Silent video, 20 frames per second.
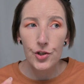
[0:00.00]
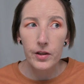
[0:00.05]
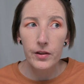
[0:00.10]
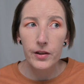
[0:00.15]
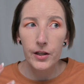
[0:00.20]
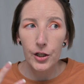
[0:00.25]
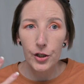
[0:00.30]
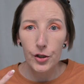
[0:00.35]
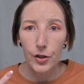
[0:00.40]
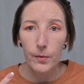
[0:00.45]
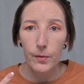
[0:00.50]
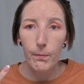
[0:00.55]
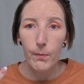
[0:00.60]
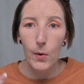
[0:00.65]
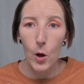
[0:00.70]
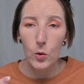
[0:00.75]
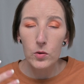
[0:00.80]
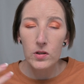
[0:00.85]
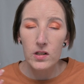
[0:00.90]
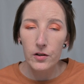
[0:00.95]
than
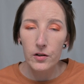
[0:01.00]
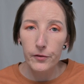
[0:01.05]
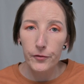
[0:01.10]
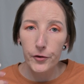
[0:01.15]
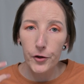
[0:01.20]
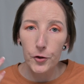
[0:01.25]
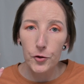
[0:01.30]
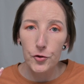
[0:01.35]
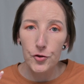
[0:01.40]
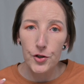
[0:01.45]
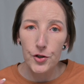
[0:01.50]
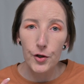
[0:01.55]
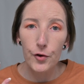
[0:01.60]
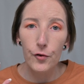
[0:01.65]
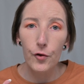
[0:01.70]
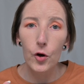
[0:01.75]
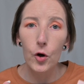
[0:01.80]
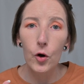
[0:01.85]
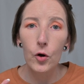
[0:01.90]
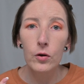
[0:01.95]
most of your
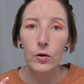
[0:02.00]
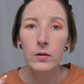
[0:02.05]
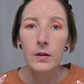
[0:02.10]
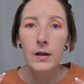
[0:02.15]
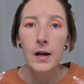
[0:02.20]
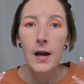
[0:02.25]
general